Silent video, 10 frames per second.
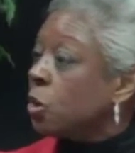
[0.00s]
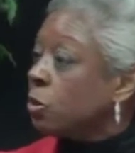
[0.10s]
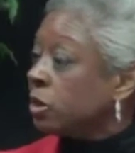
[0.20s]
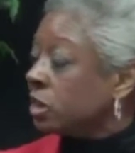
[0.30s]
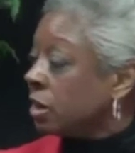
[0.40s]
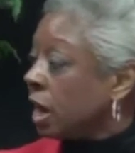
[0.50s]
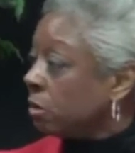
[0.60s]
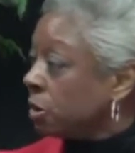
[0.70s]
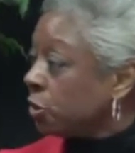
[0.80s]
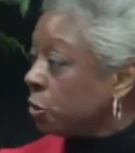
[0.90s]
Well, with a
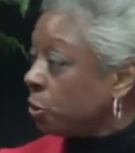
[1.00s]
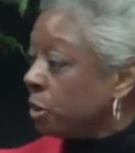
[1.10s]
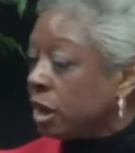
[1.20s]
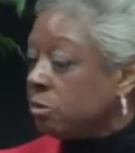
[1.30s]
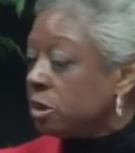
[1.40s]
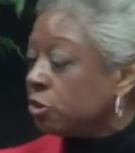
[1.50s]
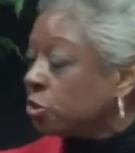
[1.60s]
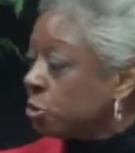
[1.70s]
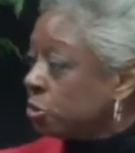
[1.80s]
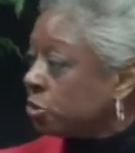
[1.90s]
9-month-old baby and
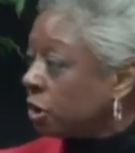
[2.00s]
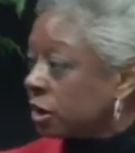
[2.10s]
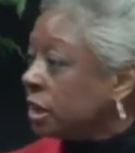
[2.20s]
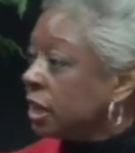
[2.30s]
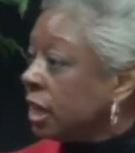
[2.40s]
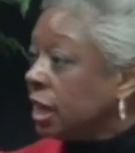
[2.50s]
school starting,